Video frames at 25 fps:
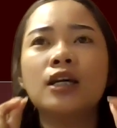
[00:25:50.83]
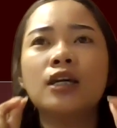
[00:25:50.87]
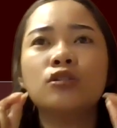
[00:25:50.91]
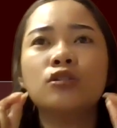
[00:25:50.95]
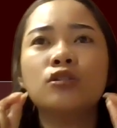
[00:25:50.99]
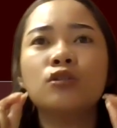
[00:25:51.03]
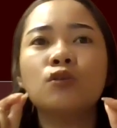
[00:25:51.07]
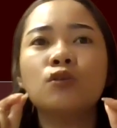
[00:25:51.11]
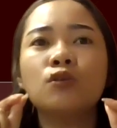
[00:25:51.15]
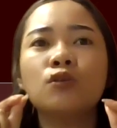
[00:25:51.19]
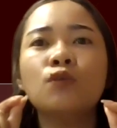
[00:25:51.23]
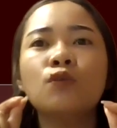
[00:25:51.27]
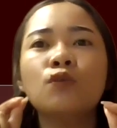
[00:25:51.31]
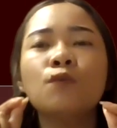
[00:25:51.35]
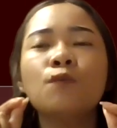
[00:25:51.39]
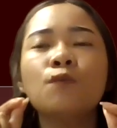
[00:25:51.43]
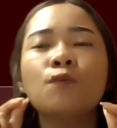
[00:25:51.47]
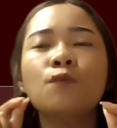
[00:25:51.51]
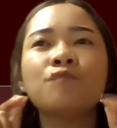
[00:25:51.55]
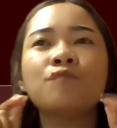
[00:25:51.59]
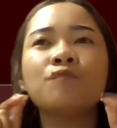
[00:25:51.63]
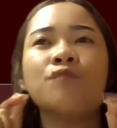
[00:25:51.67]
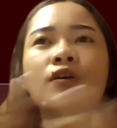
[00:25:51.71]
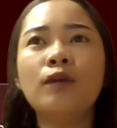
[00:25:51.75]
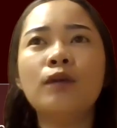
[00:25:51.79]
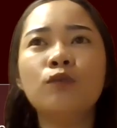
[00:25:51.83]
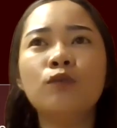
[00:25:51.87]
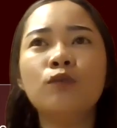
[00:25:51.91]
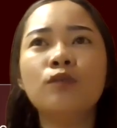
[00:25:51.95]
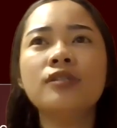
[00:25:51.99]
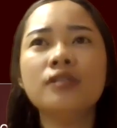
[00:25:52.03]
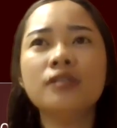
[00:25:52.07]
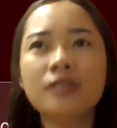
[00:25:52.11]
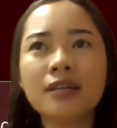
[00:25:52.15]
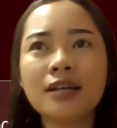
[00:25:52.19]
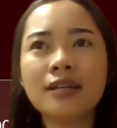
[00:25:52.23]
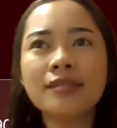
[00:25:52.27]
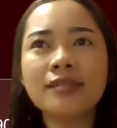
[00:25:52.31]
So I
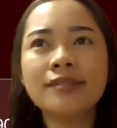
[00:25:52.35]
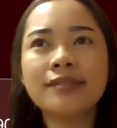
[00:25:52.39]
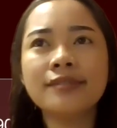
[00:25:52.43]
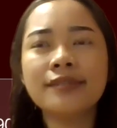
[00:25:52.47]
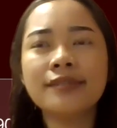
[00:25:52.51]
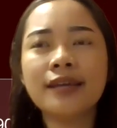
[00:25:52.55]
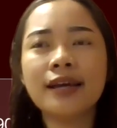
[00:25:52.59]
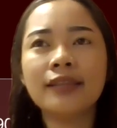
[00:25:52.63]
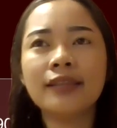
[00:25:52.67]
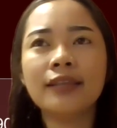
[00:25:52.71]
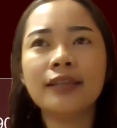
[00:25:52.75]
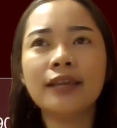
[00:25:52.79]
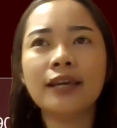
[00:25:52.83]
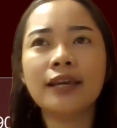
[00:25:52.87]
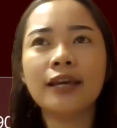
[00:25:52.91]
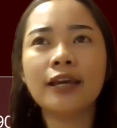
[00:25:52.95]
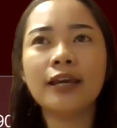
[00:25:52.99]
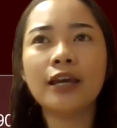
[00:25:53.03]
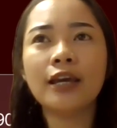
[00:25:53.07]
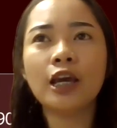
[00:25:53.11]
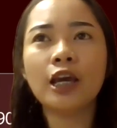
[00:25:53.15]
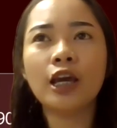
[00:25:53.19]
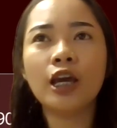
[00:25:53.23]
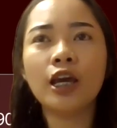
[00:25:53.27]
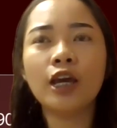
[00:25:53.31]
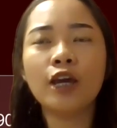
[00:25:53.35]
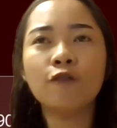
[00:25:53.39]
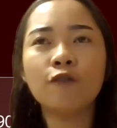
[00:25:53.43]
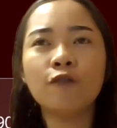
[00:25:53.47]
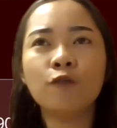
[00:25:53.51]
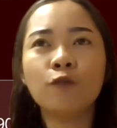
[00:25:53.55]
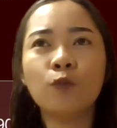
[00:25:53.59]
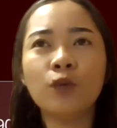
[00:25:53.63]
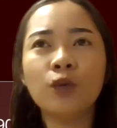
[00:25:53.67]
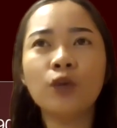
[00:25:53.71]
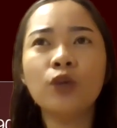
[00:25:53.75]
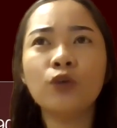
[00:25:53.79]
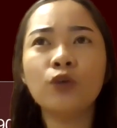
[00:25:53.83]
would suggest that
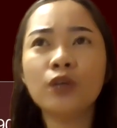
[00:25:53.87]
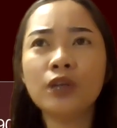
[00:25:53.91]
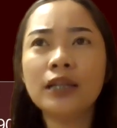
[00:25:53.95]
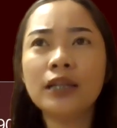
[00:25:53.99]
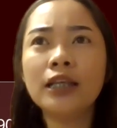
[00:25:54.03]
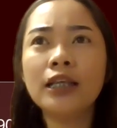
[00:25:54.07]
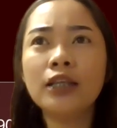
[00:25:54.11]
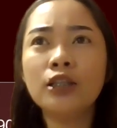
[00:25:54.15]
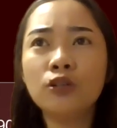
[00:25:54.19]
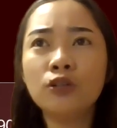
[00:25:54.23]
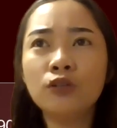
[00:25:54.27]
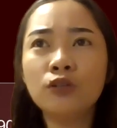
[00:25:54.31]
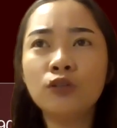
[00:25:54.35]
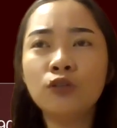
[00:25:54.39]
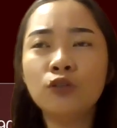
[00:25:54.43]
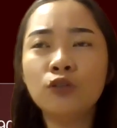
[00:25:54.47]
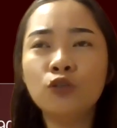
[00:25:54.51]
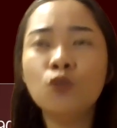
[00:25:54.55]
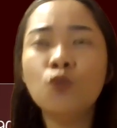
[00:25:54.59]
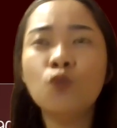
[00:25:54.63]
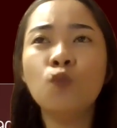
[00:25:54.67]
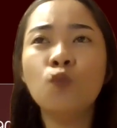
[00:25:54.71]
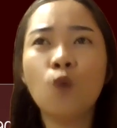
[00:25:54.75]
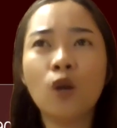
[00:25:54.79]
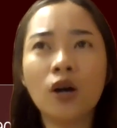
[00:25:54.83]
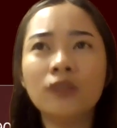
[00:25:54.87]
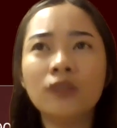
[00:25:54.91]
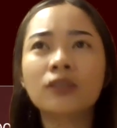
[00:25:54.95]
if we really do